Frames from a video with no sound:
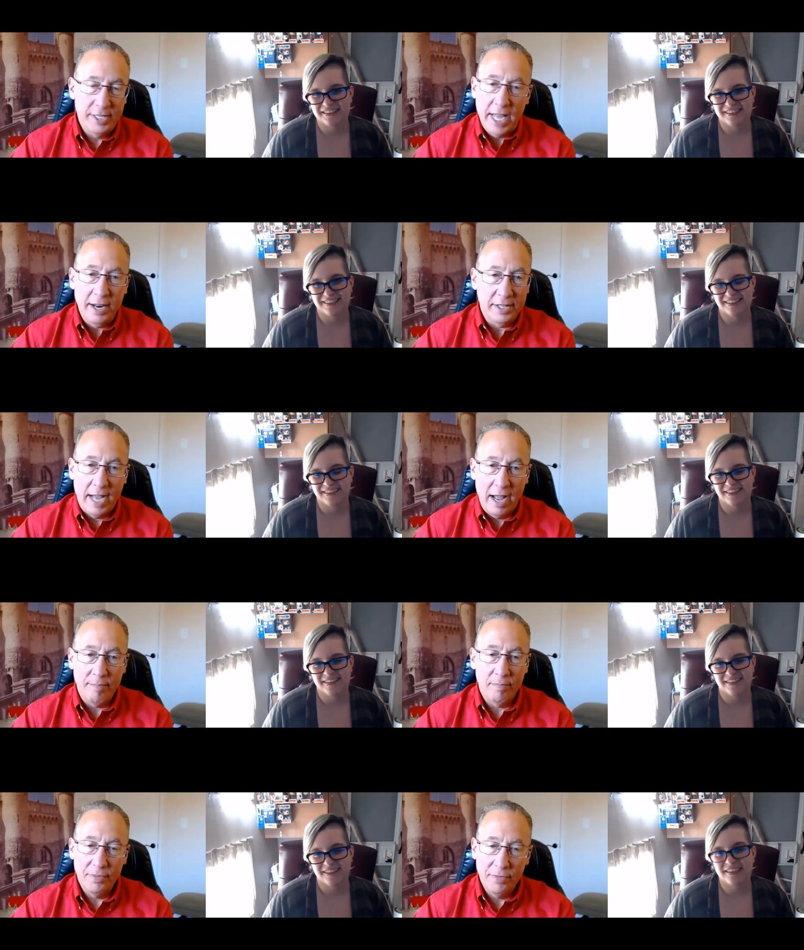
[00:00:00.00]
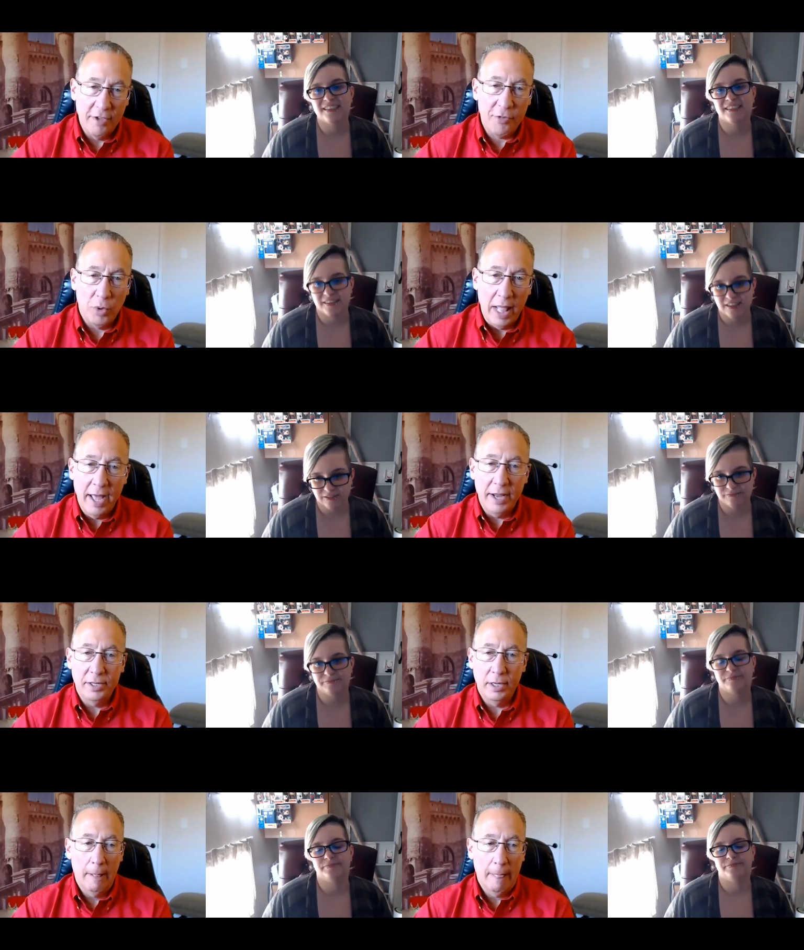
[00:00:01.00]
Speaker 1: day at a time, this will
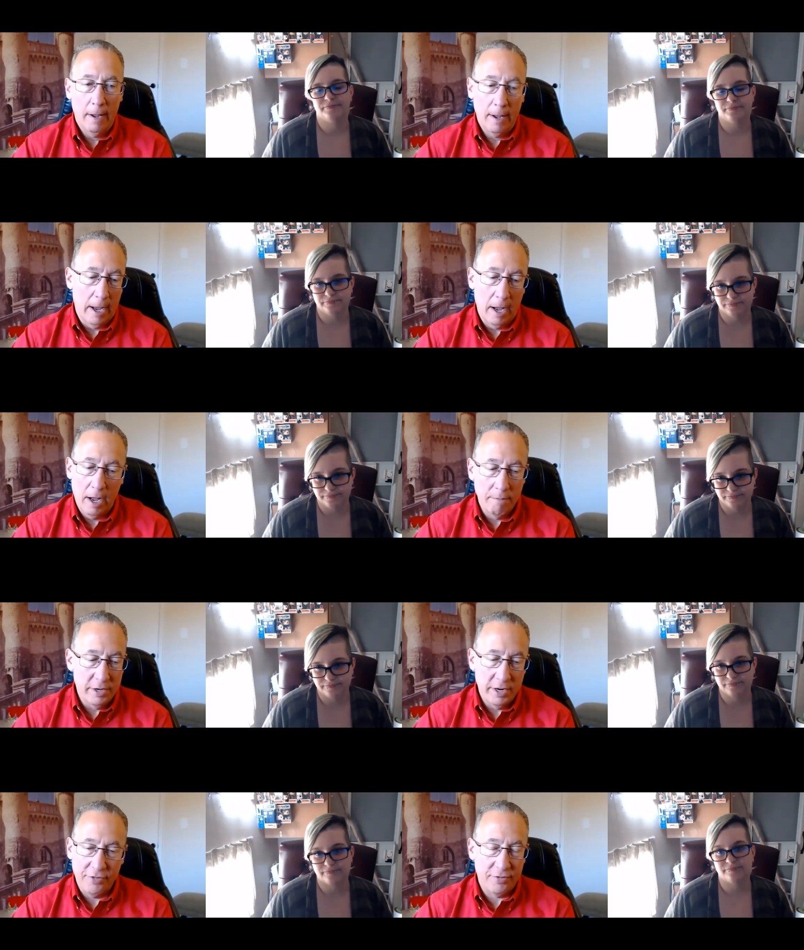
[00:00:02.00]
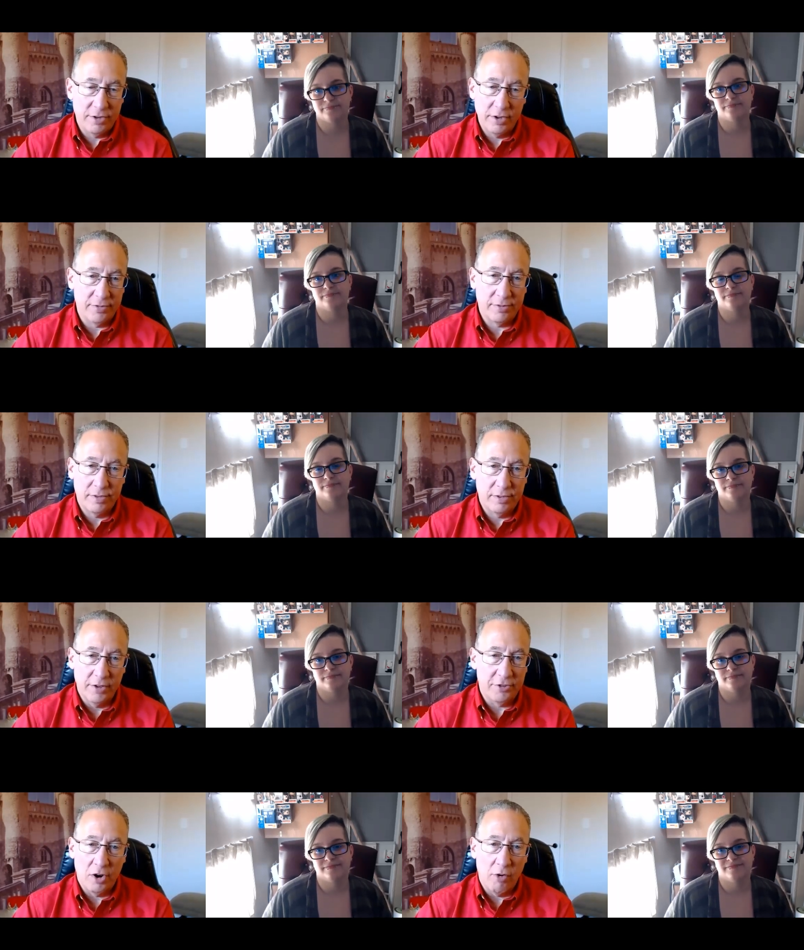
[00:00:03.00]
end. You just
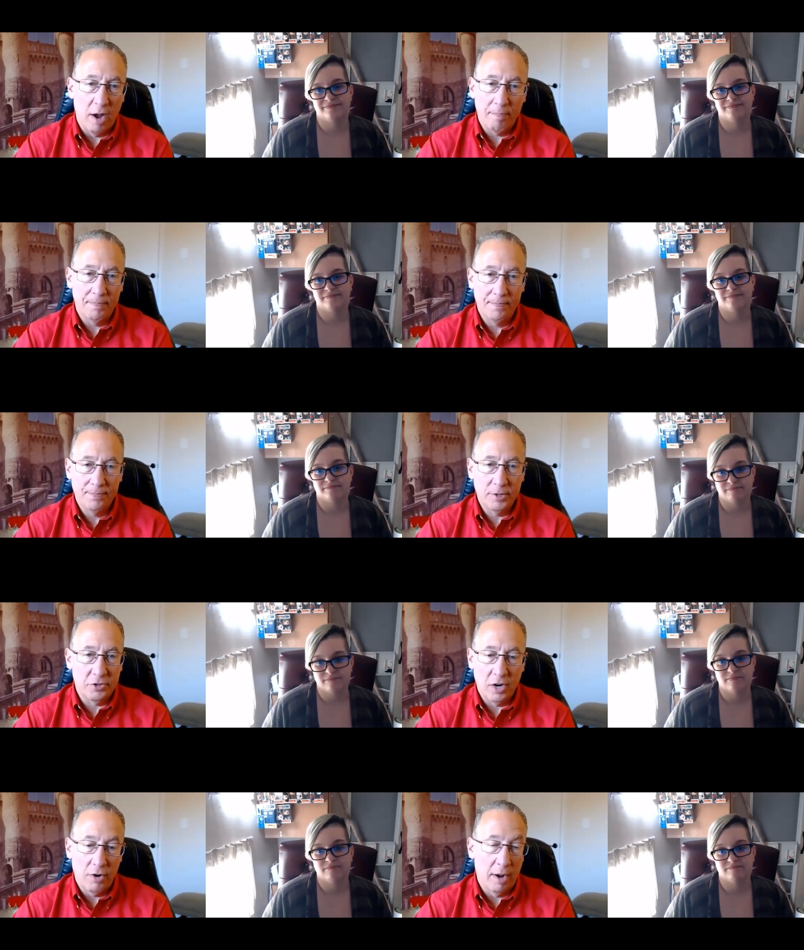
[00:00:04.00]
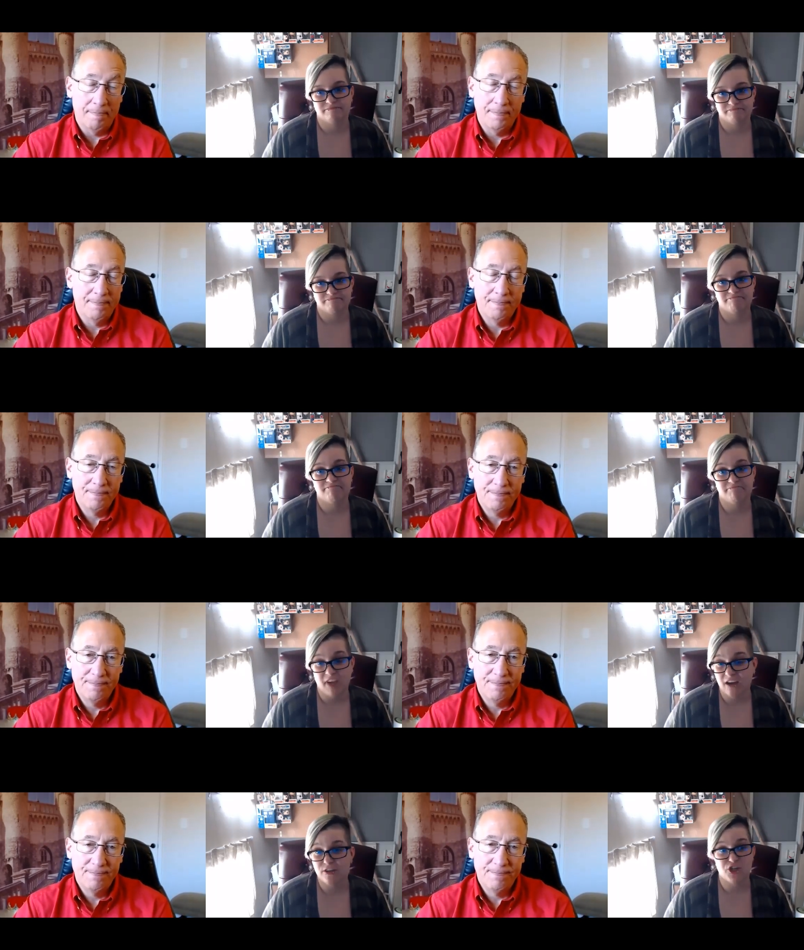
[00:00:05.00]
show up. Just show up.
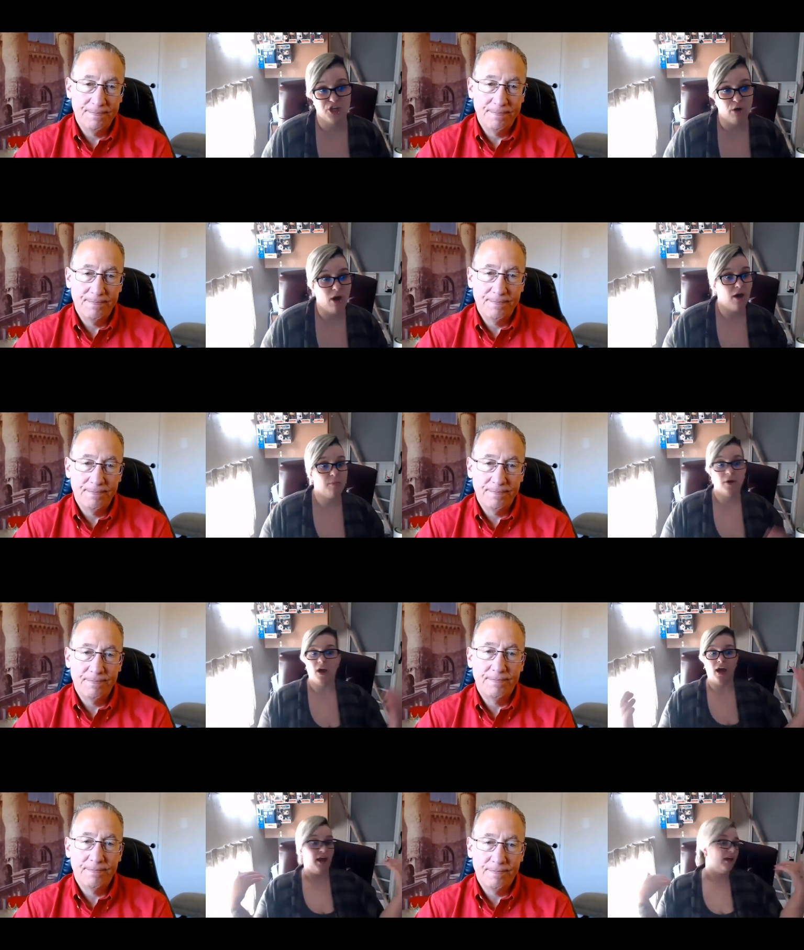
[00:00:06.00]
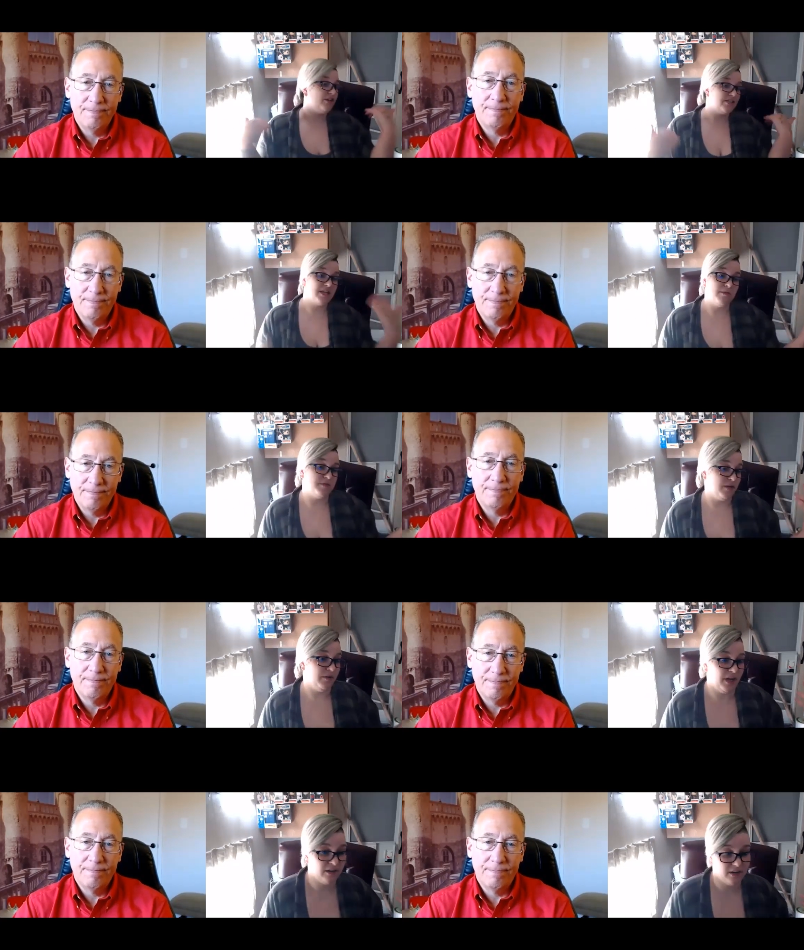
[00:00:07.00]
Speaker 2: Show up and just keep
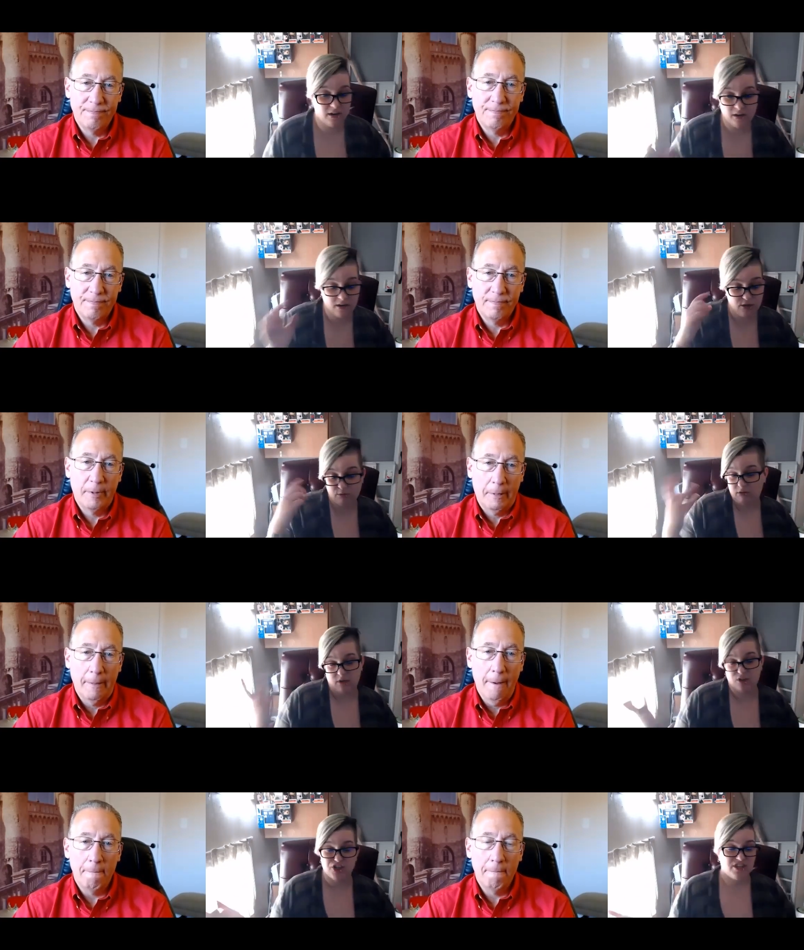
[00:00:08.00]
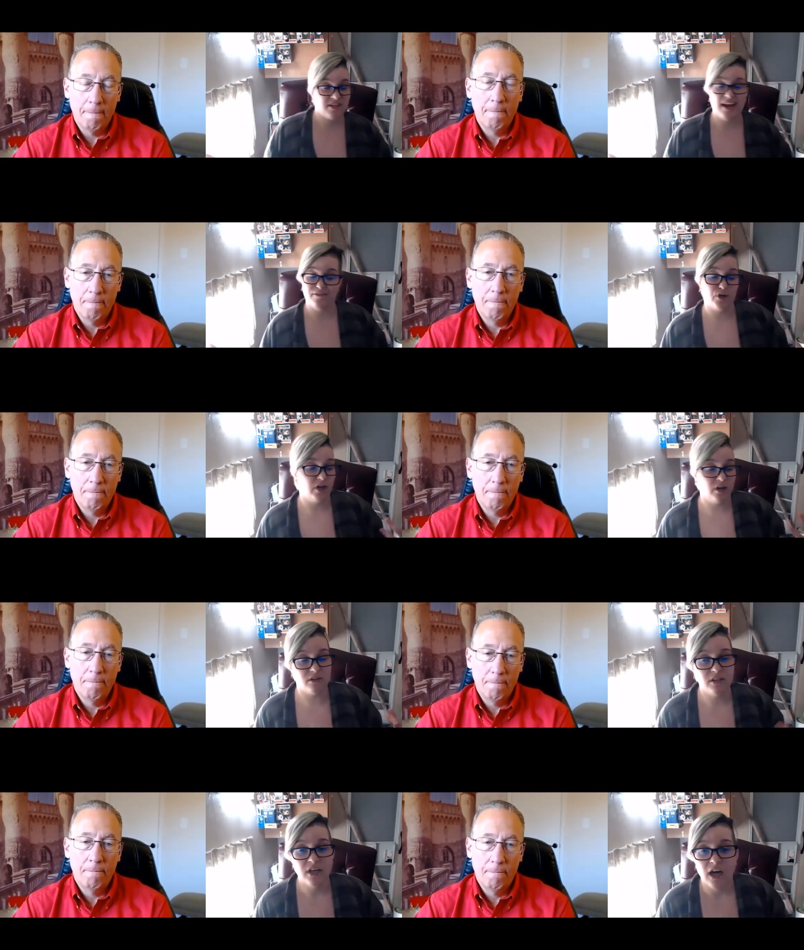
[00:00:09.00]
doing it. You just never
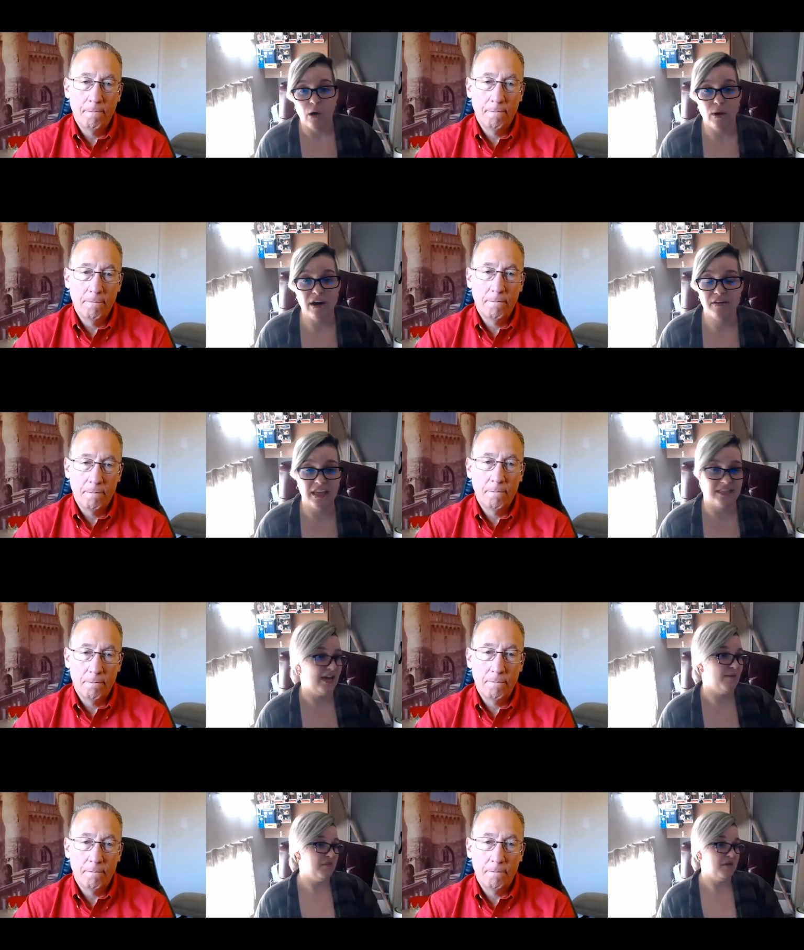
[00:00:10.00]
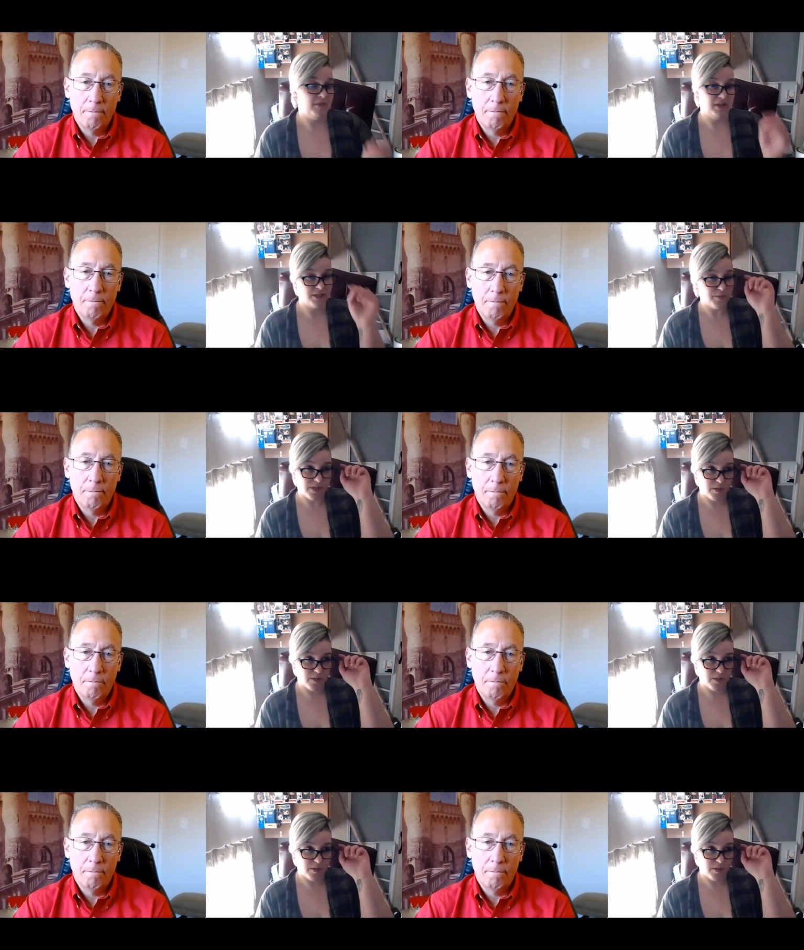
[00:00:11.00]
know. Weird things happen. I mean, this was